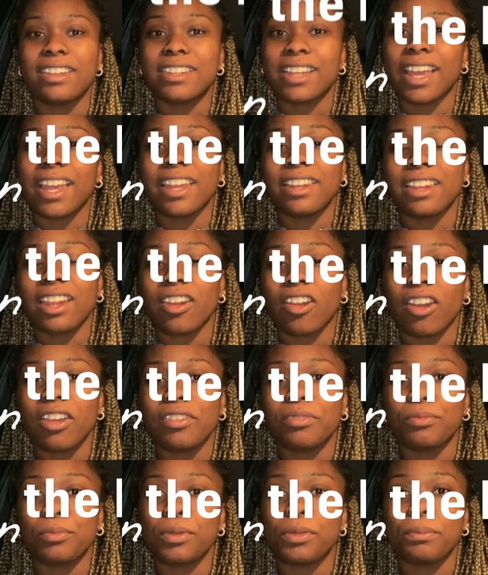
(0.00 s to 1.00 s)
day in the
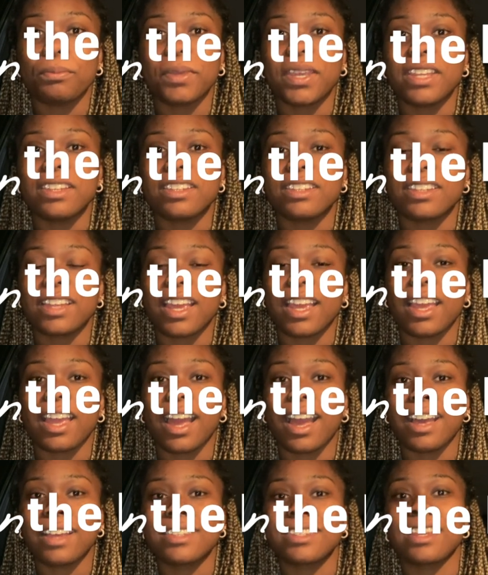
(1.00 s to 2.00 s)
life with me today
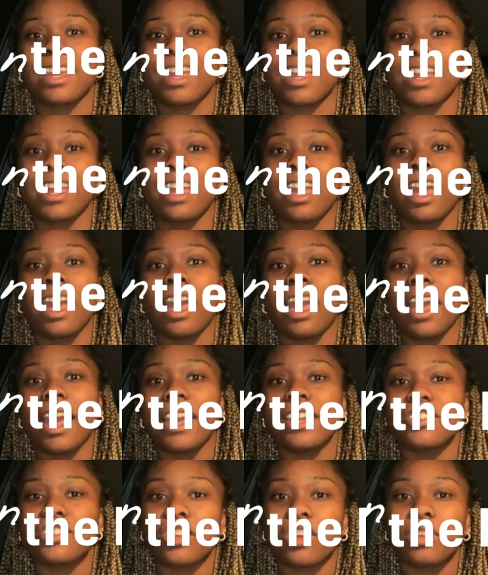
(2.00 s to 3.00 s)
as a
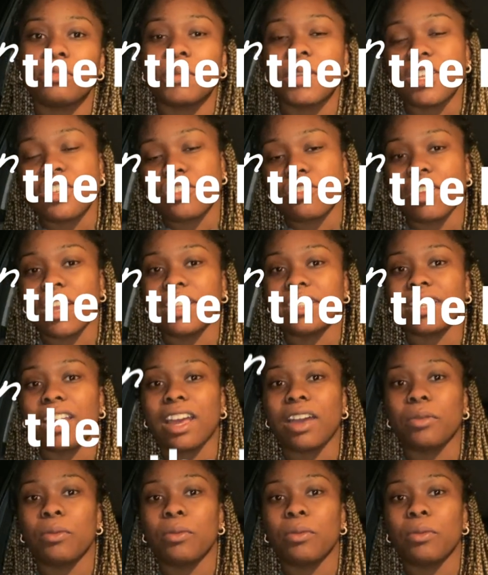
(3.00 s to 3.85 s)
hr administrator